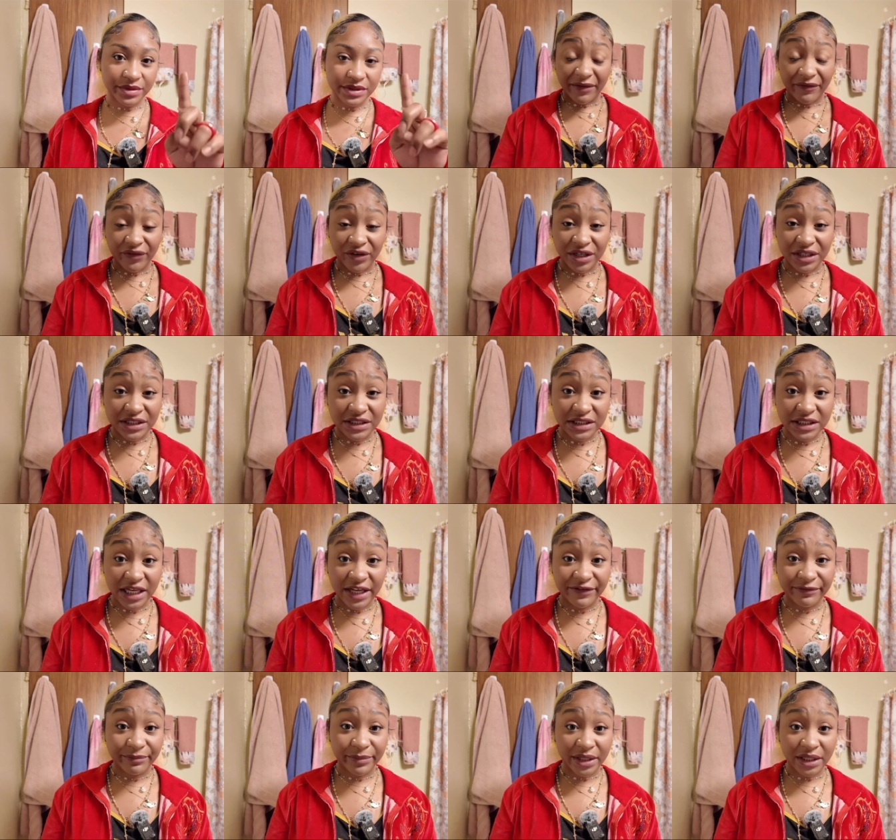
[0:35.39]
My friends
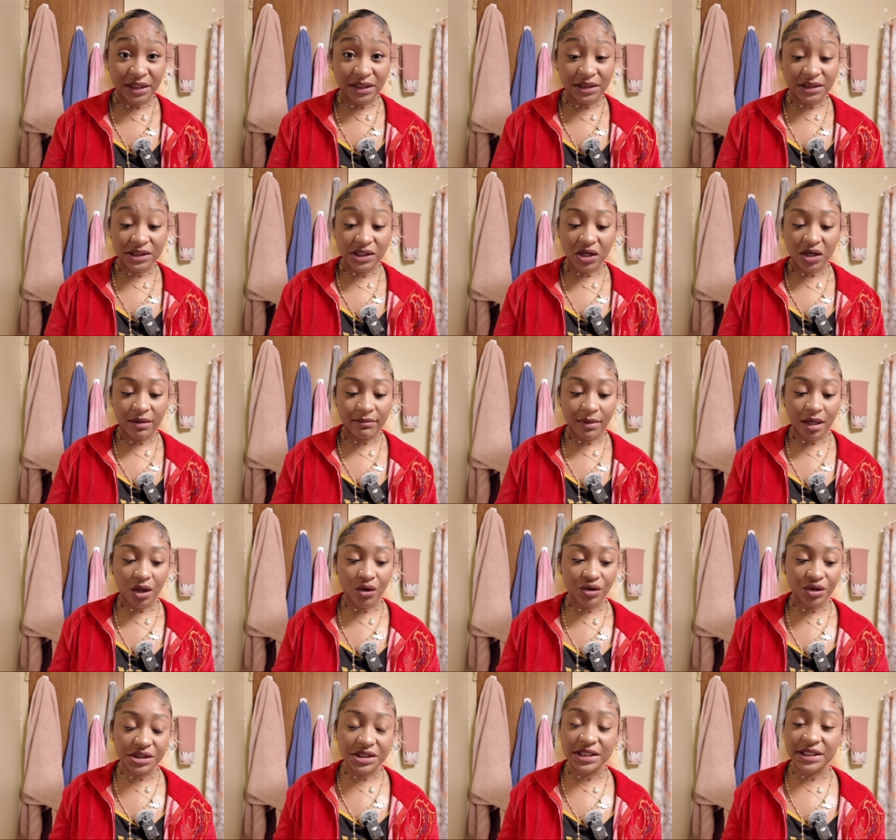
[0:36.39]
have been talking about
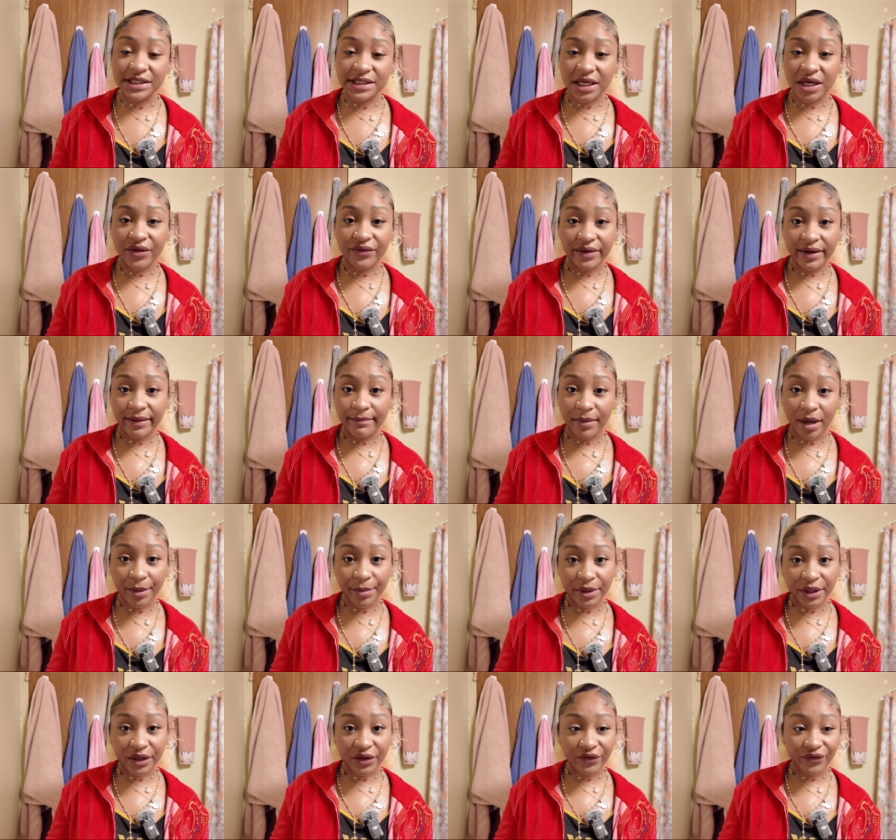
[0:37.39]
going to this Korean
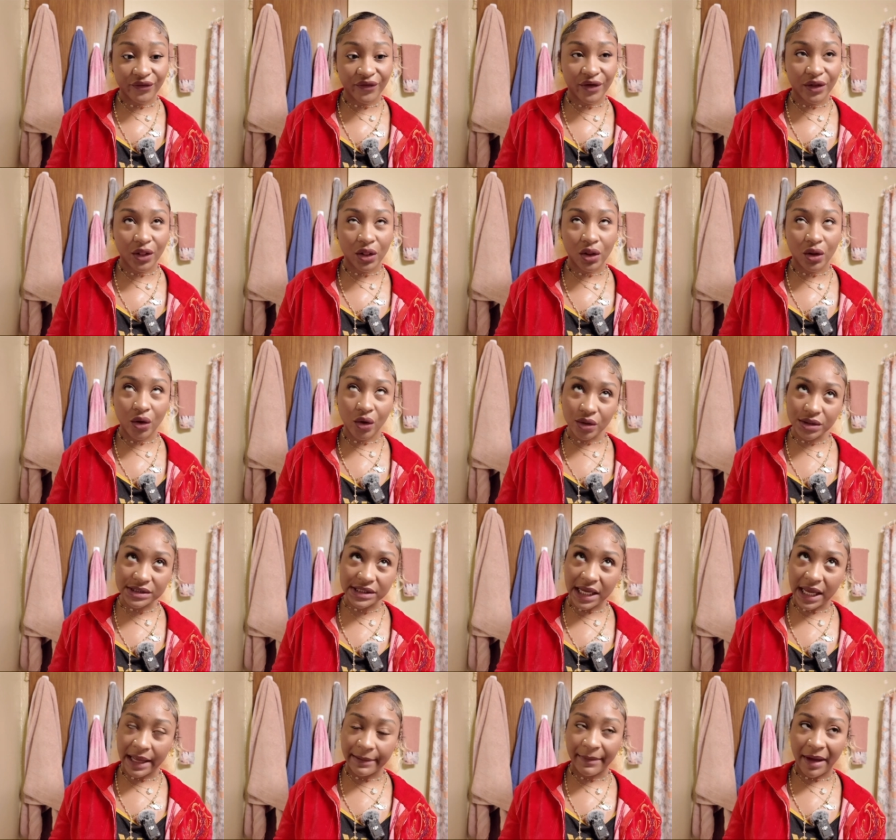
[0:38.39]
barbecue for a long
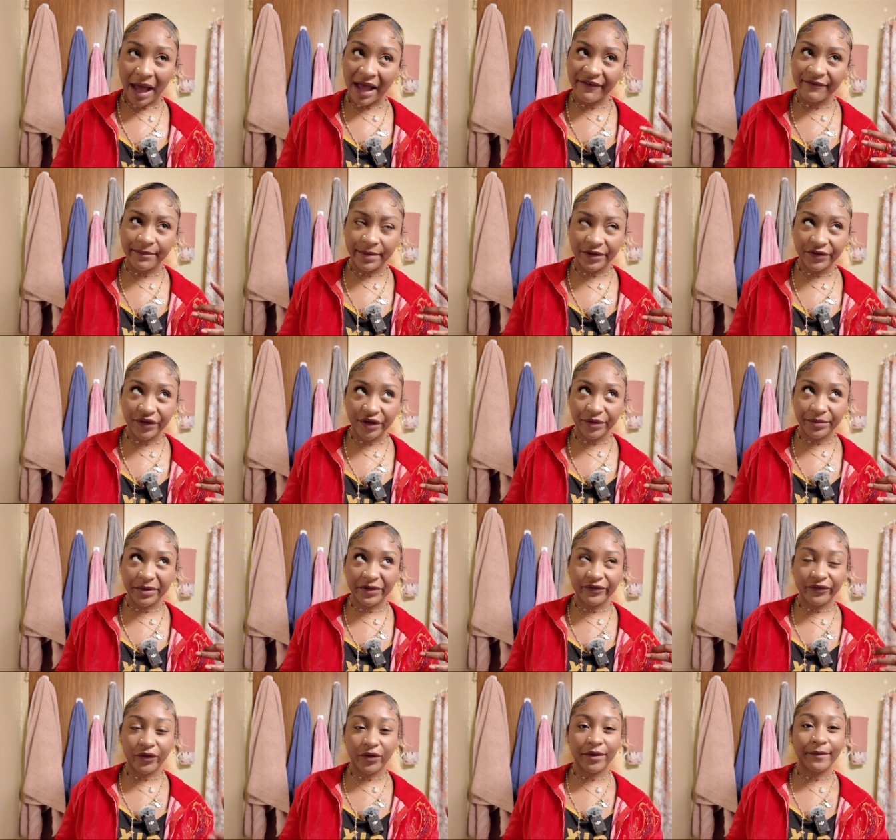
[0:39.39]
time. I've been there
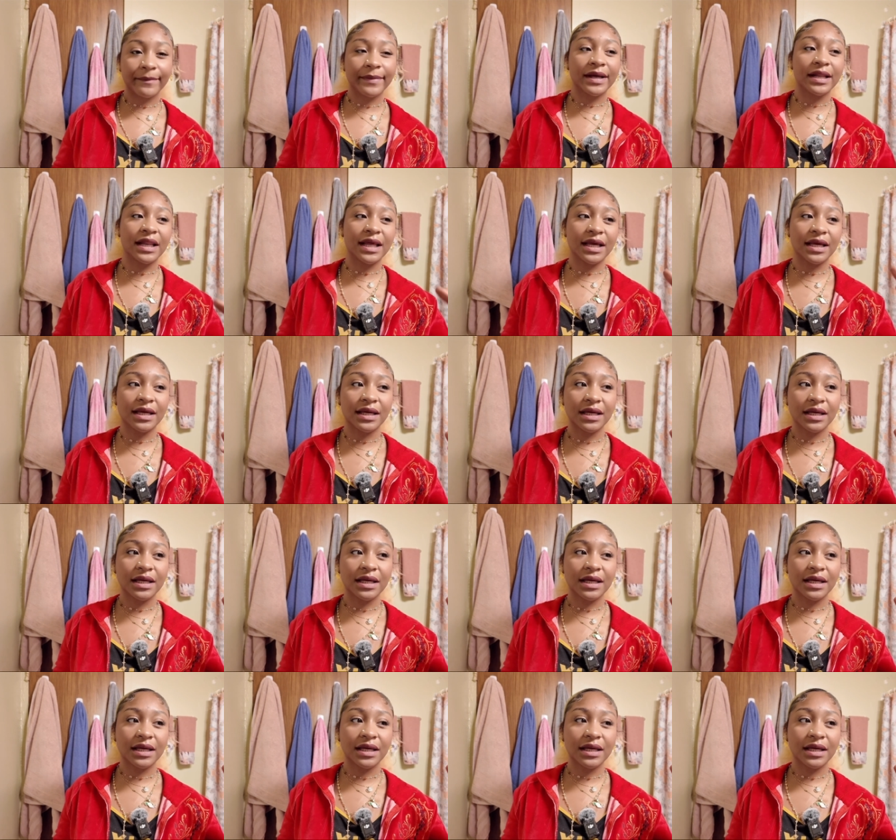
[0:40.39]
before, but like